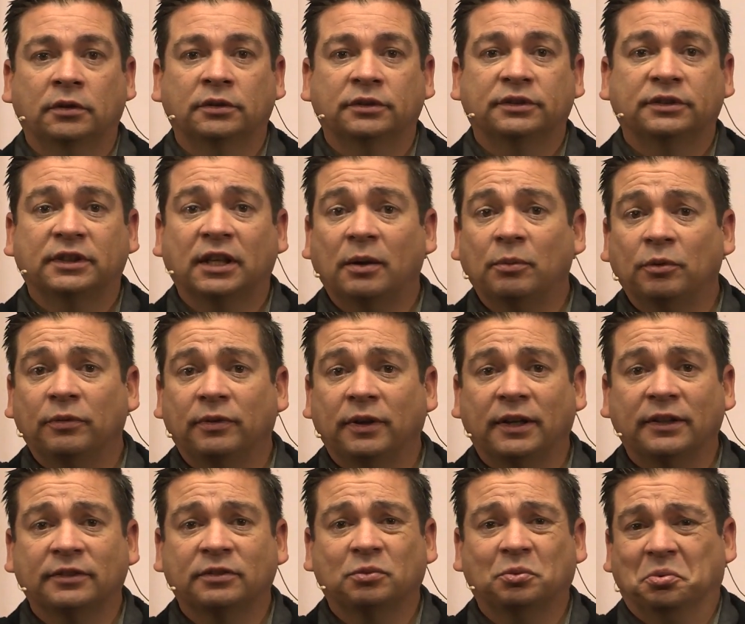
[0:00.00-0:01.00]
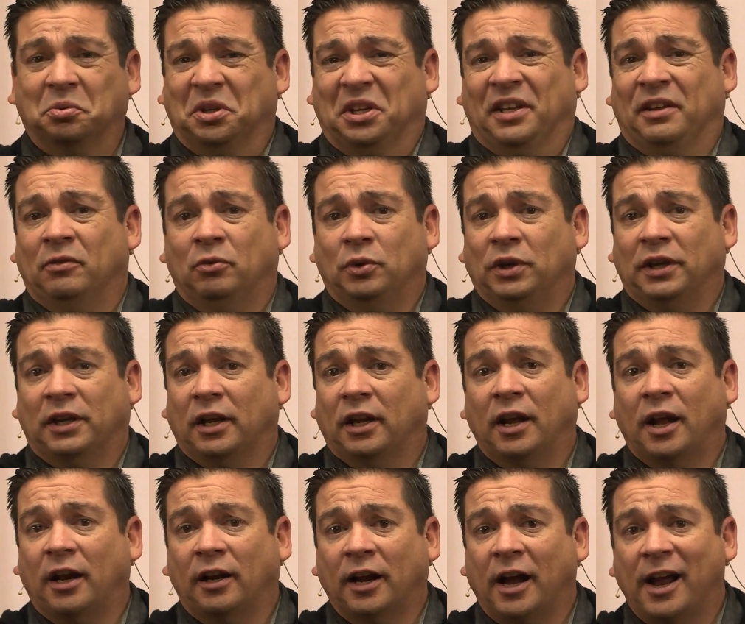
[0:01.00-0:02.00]
Some of us, we, we
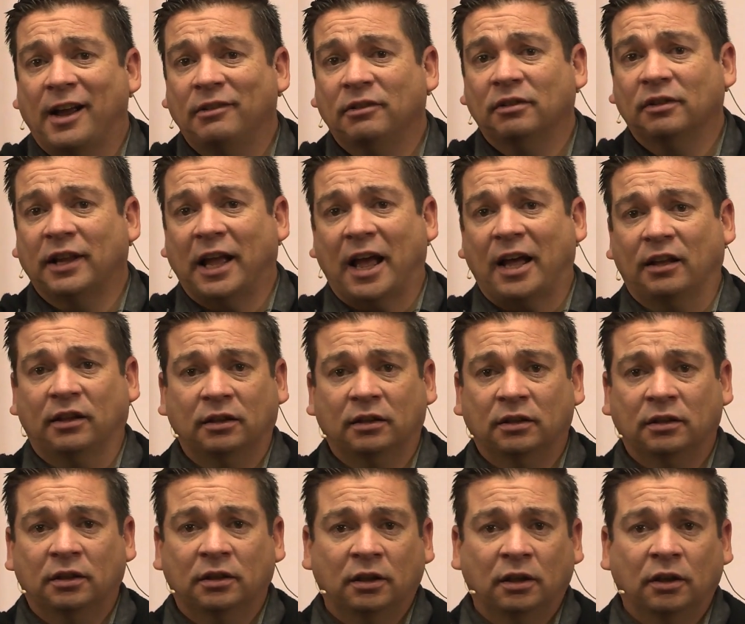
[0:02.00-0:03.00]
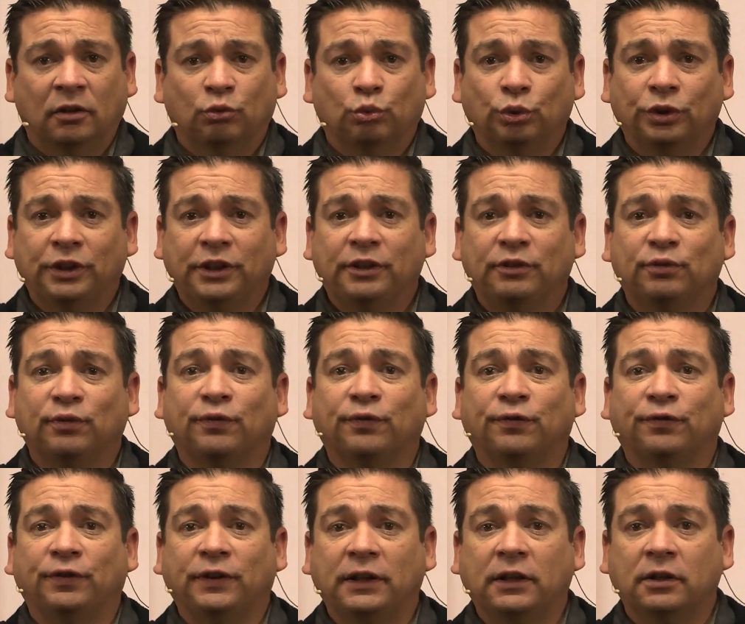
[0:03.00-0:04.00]
cannot handle that. We need to
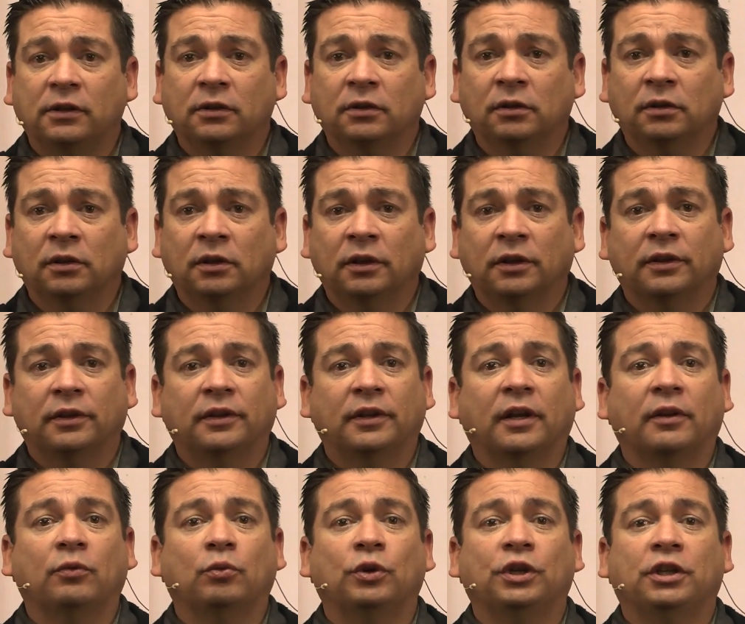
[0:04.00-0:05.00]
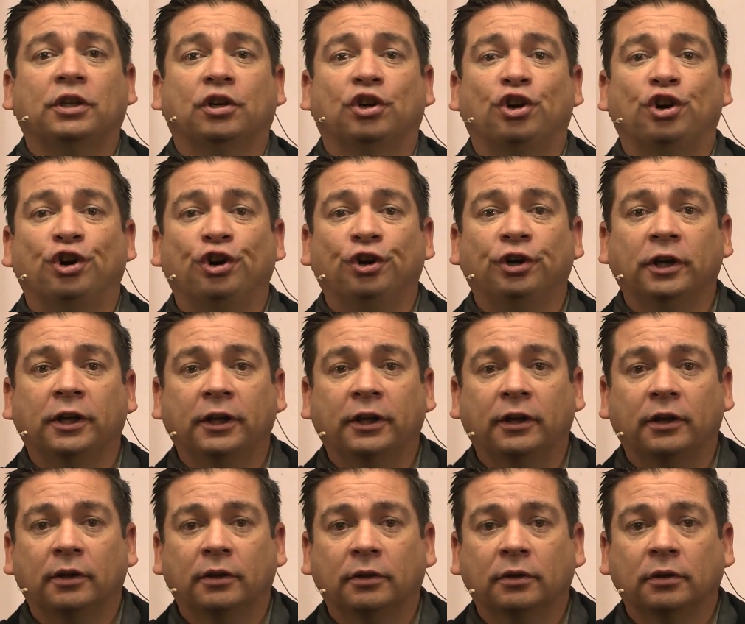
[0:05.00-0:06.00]
feel that we earn it
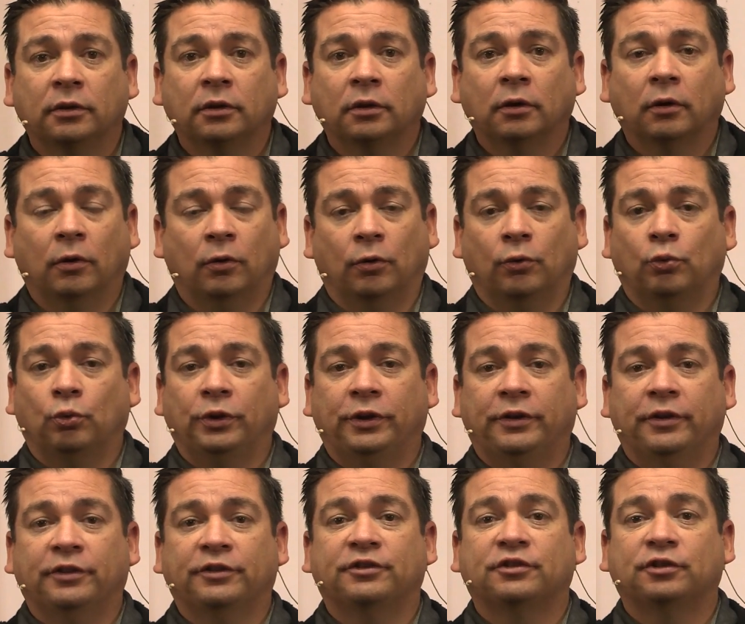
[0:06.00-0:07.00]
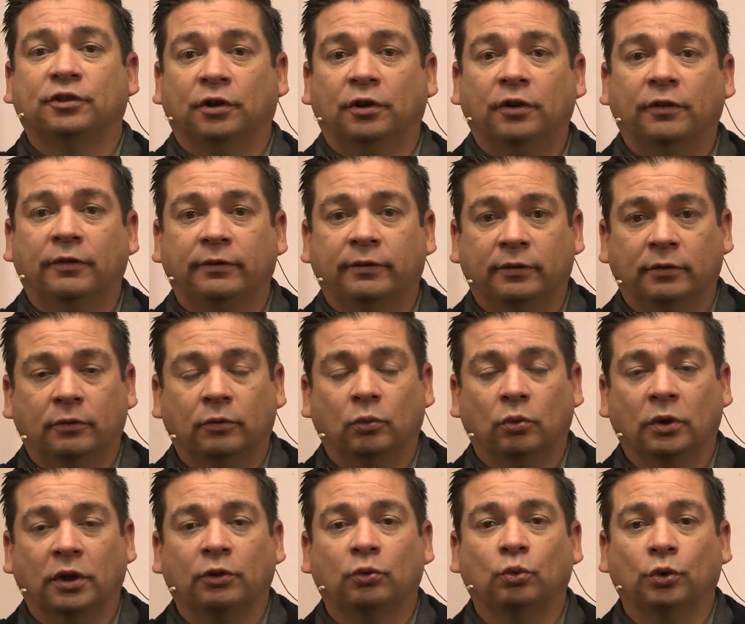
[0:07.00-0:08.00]
or we deserve
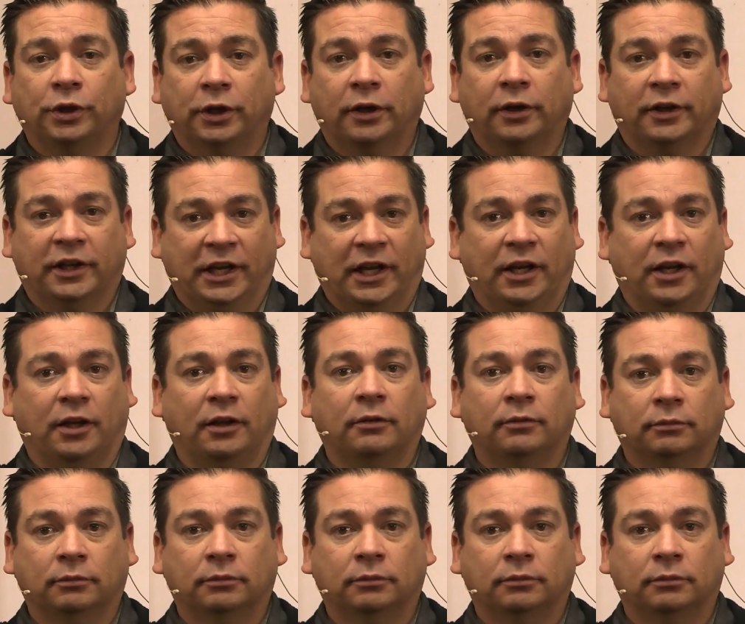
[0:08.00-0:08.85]
what we are getting.